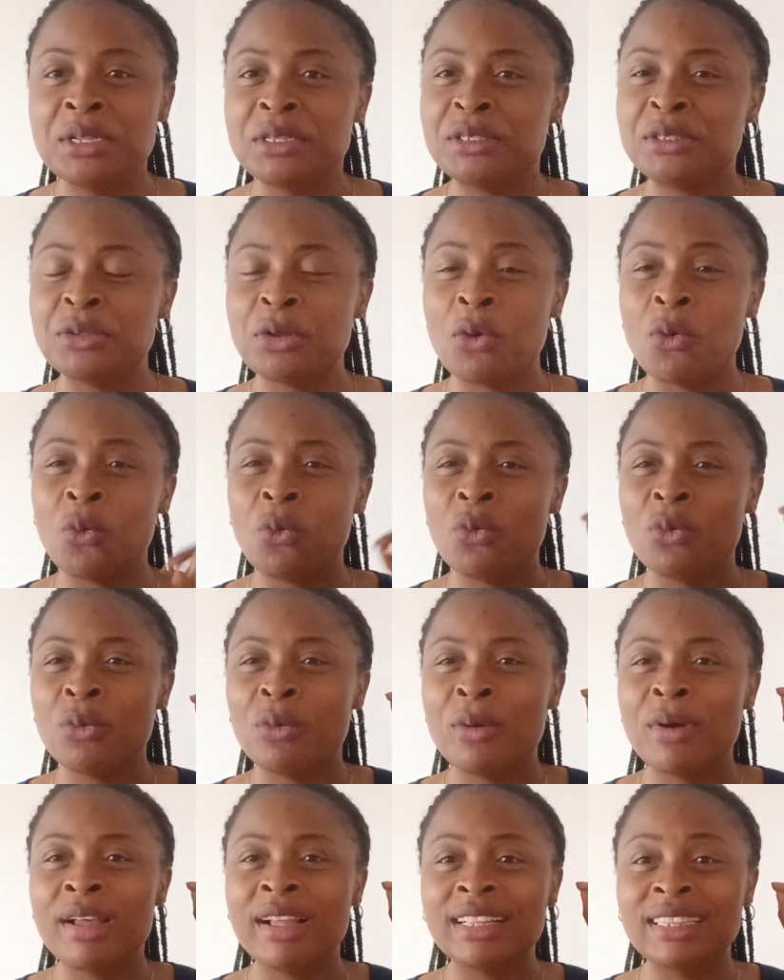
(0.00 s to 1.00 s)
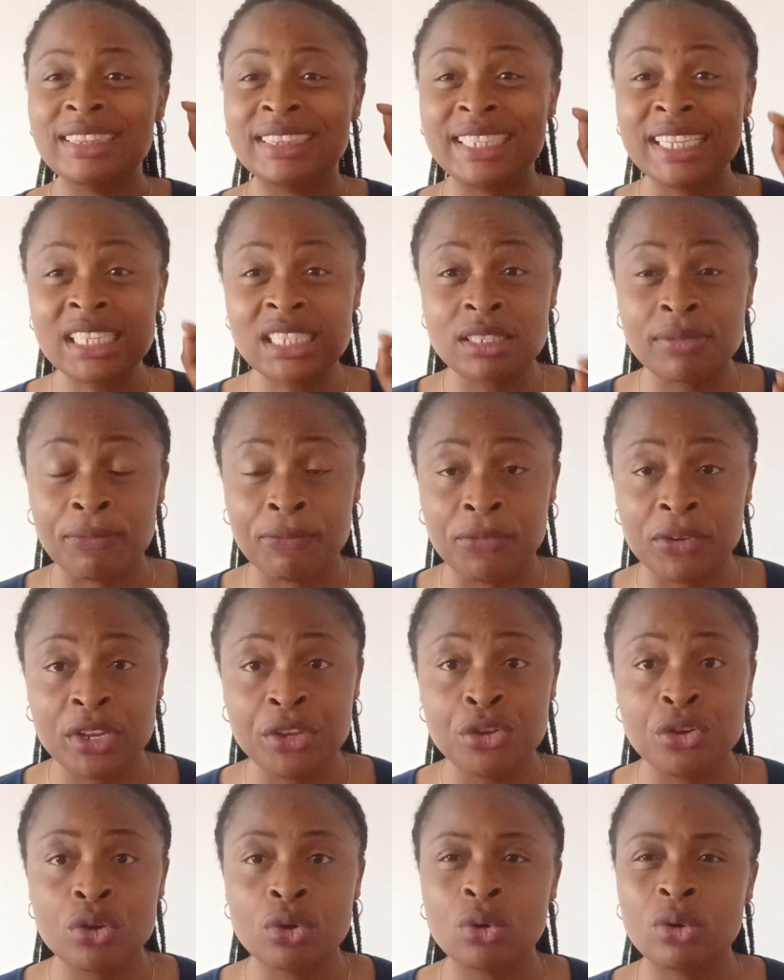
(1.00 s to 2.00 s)
So this
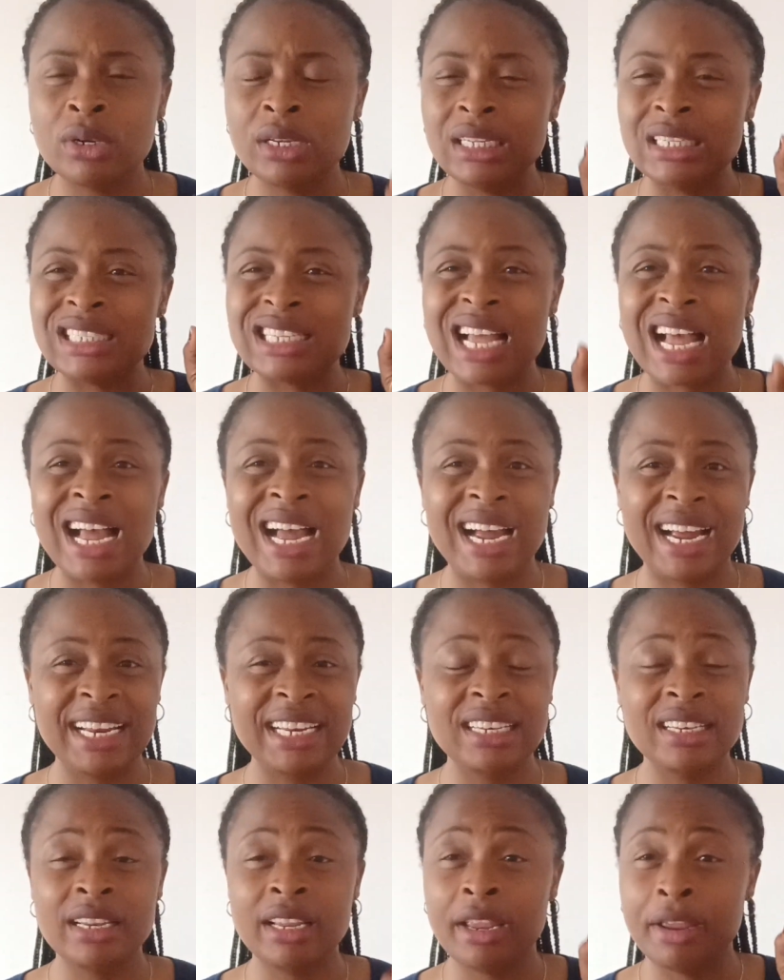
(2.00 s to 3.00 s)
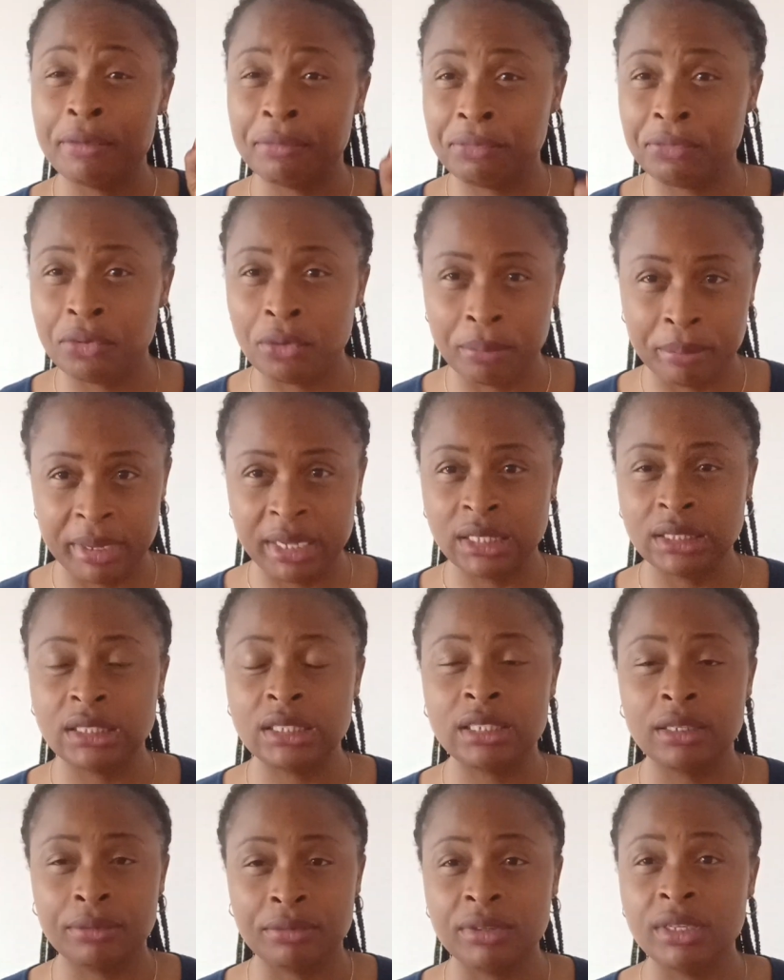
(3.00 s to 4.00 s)
video is highly
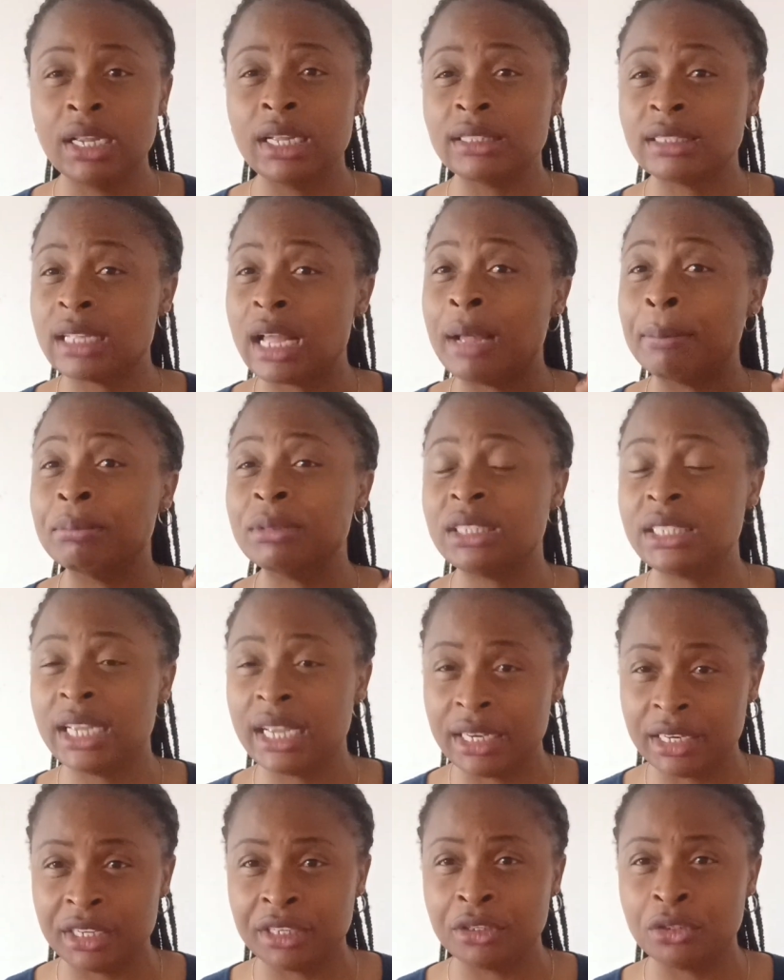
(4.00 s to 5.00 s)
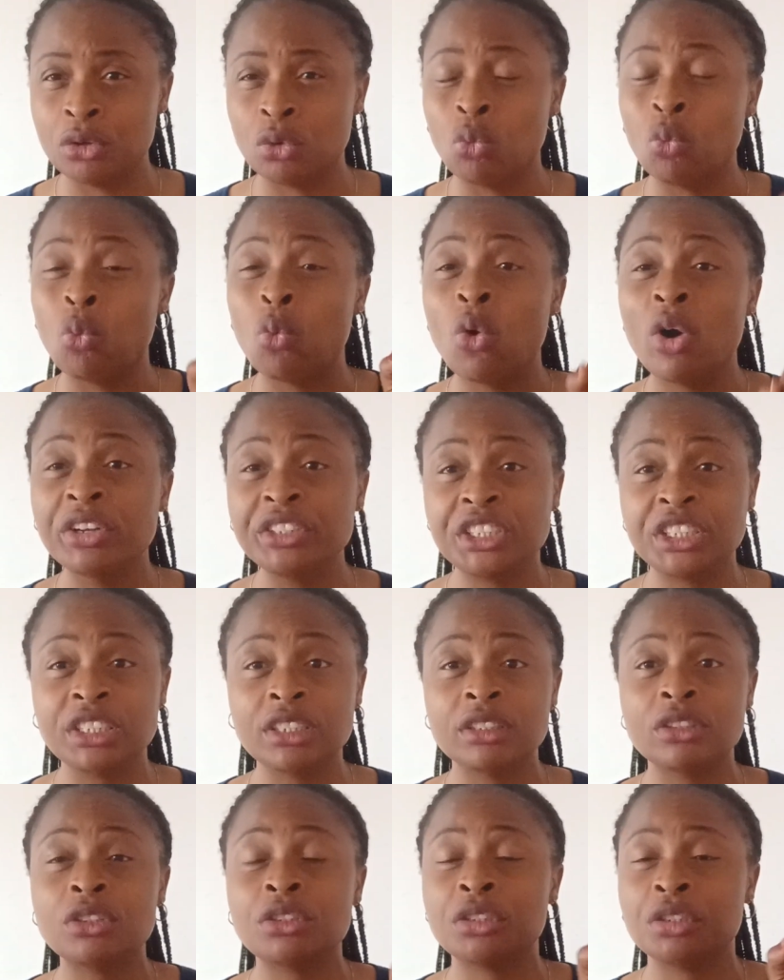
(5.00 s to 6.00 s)
informative. Yes, I'm telling you, watch
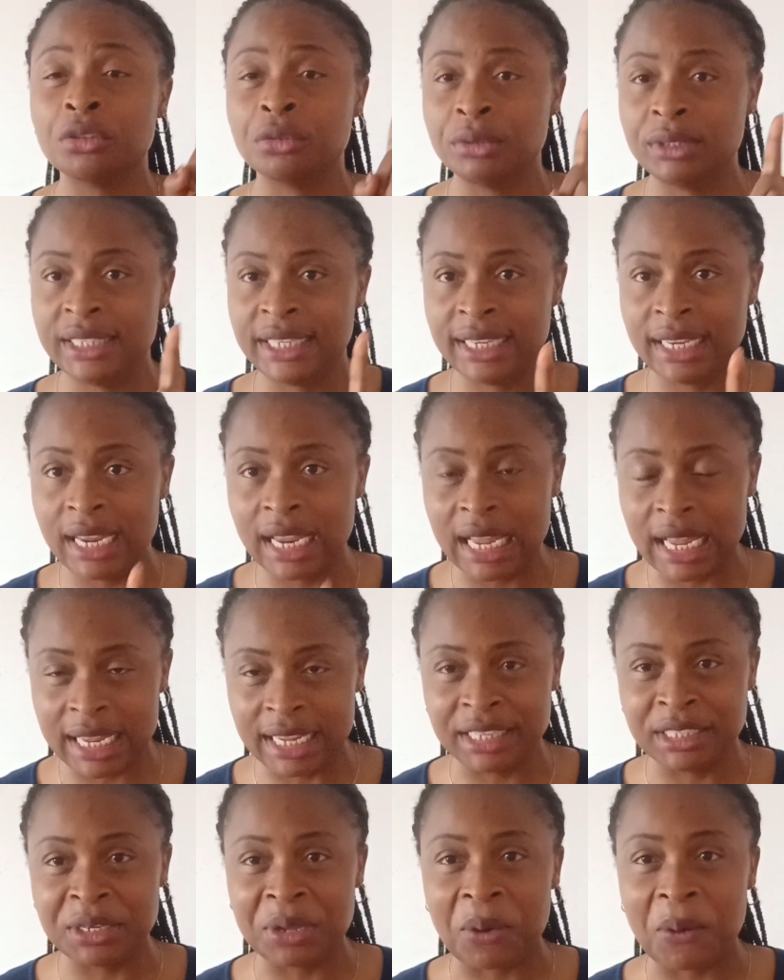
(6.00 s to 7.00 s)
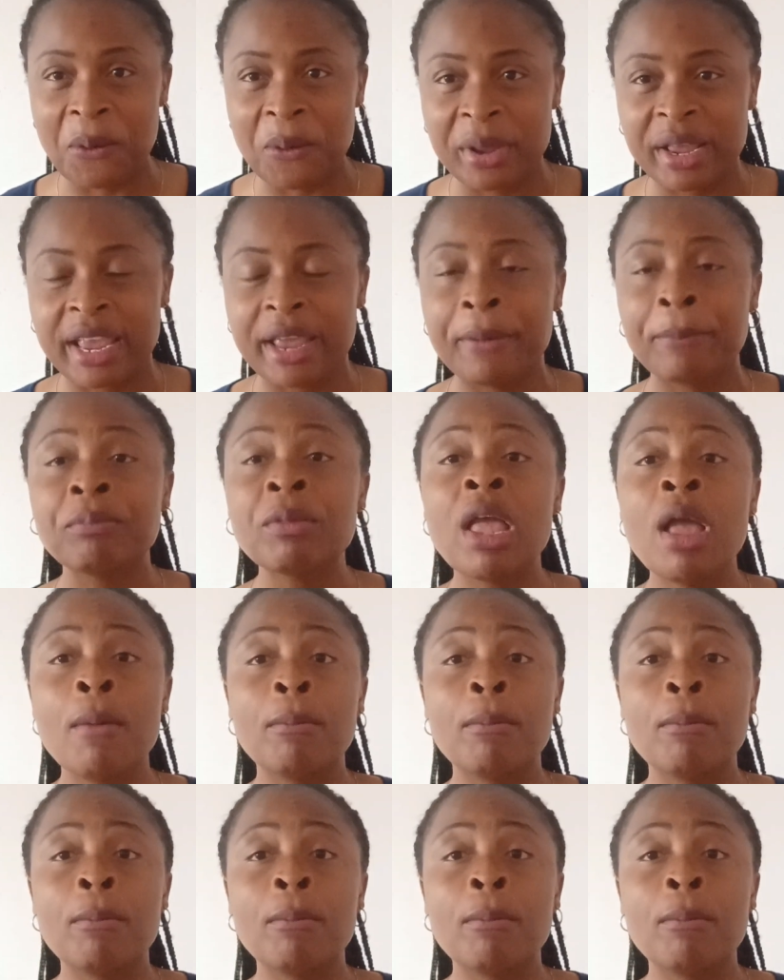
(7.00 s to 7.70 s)
it till the end, okay?